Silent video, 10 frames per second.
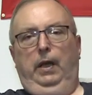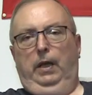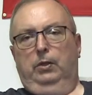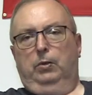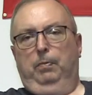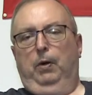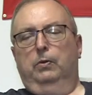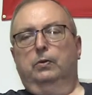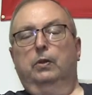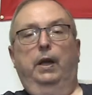And
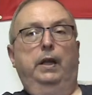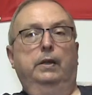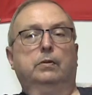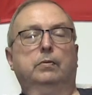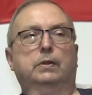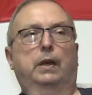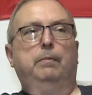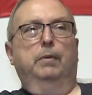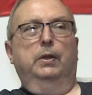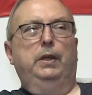supposedly, and this was, I
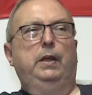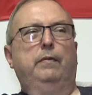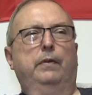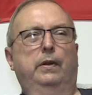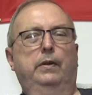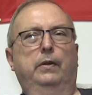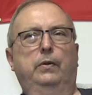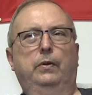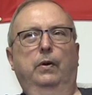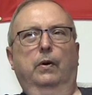believe, in the
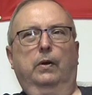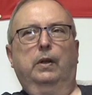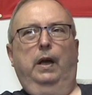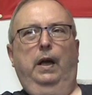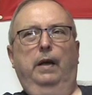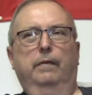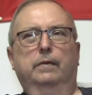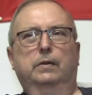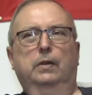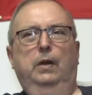New York
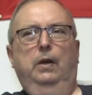Times,